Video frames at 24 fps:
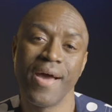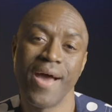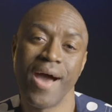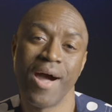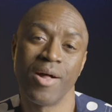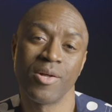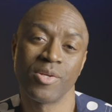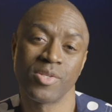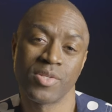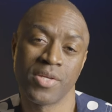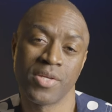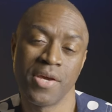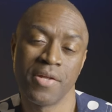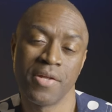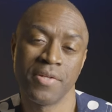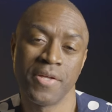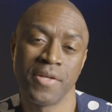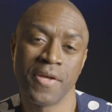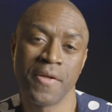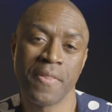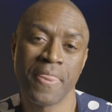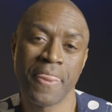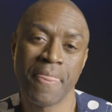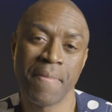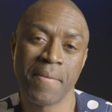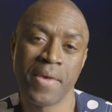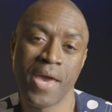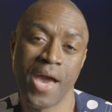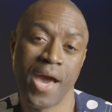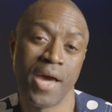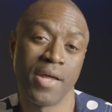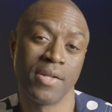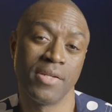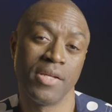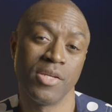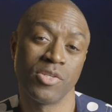Alex Haley
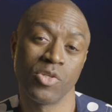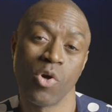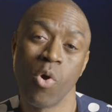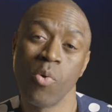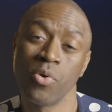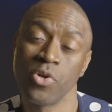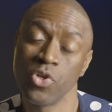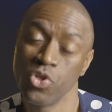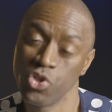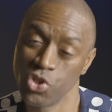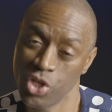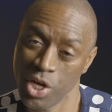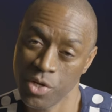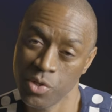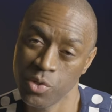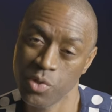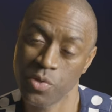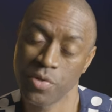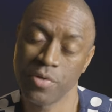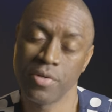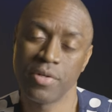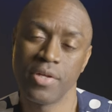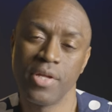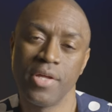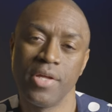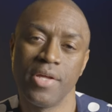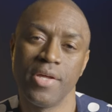had his own agenda